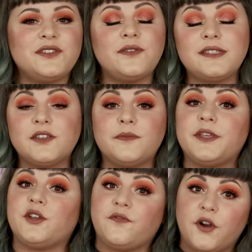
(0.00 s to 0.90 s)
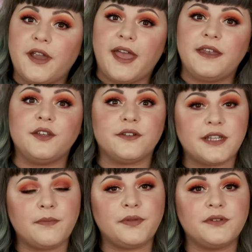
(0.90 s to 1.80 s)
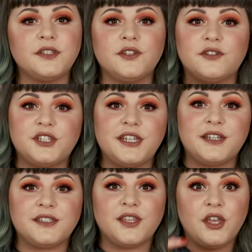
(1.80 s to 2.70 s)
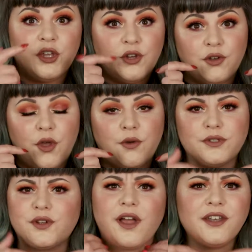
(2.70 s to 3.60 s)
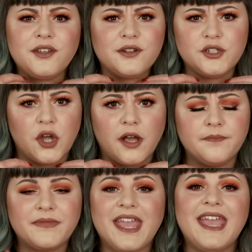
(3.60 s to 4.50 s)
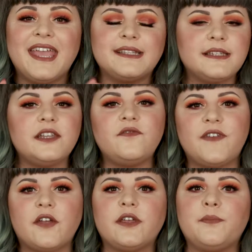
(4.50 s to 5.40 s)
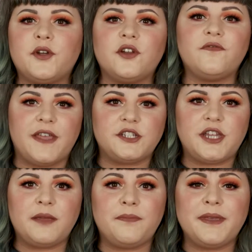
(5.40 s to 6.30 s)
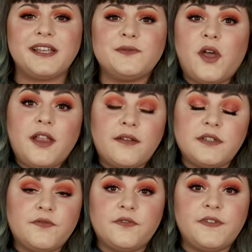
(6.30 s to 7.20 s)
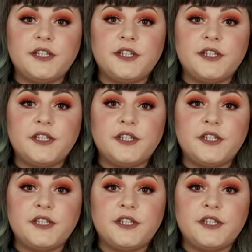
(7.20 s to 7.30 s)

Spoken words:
So this could be your forehead, your temples, your cheeks, your nose, or under your jaw. It's going to vary per face shape because we all have different